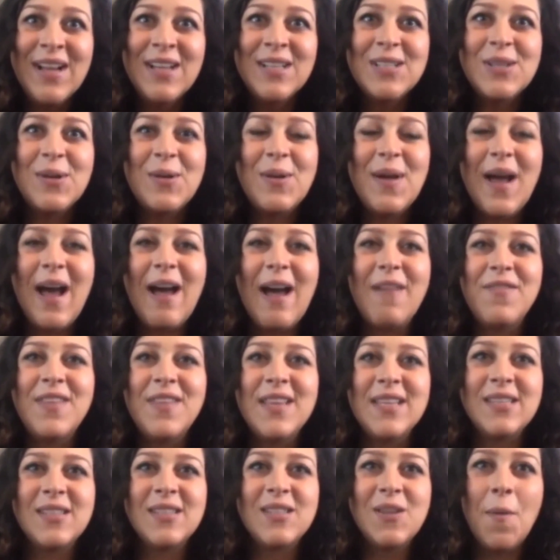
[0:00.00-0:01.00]
So you have
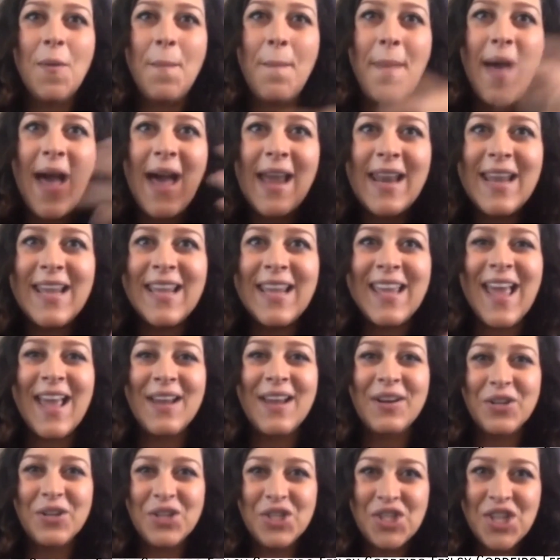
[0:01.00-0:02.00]
this somatic,
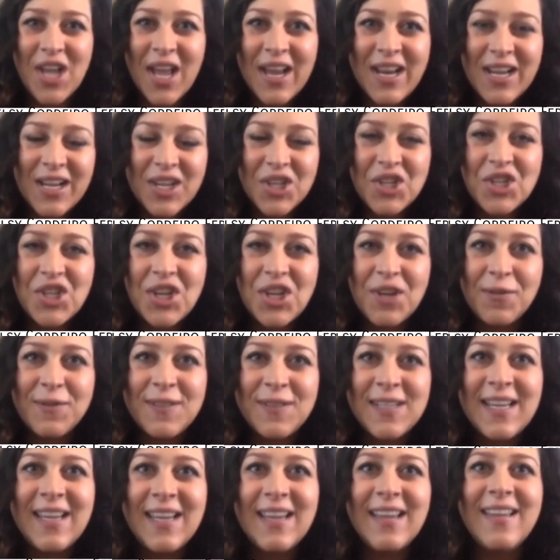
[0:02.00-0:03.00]
energetic
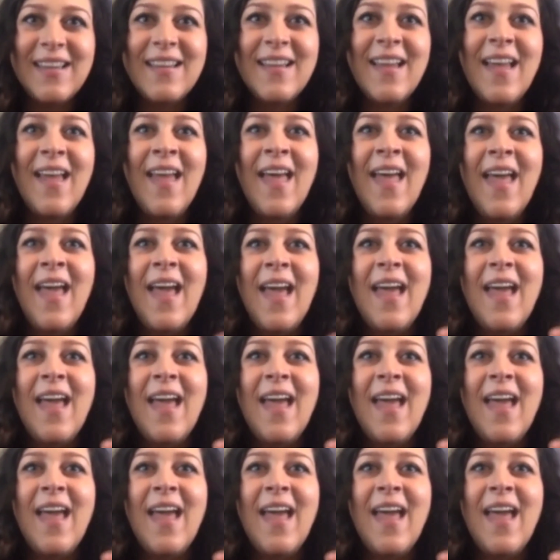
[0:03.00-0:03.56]
shifting,